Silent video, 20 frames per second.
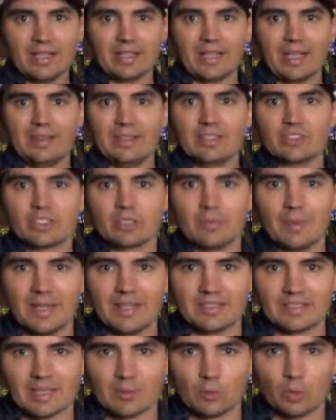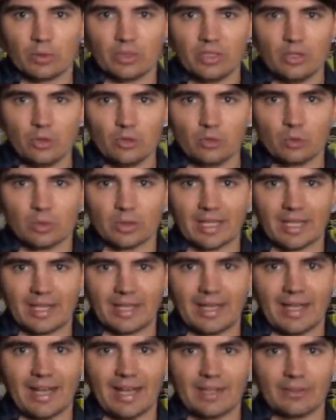Again, these are the baits I'm going to use when
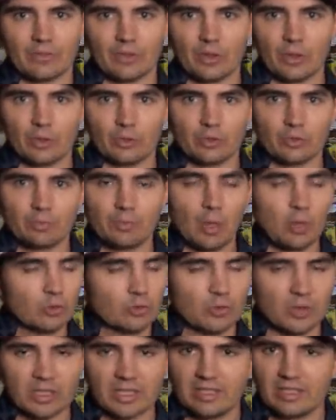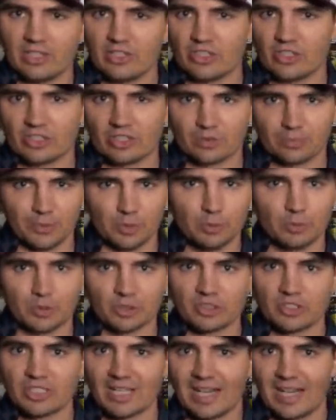I have those post-front conditions,
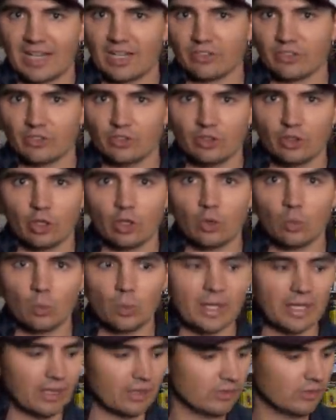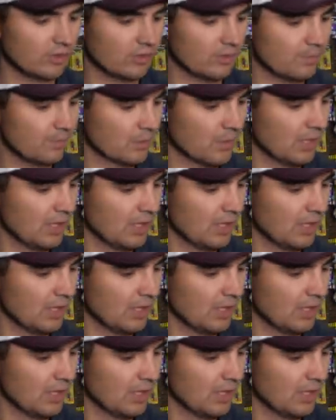bluebird skies, no wind.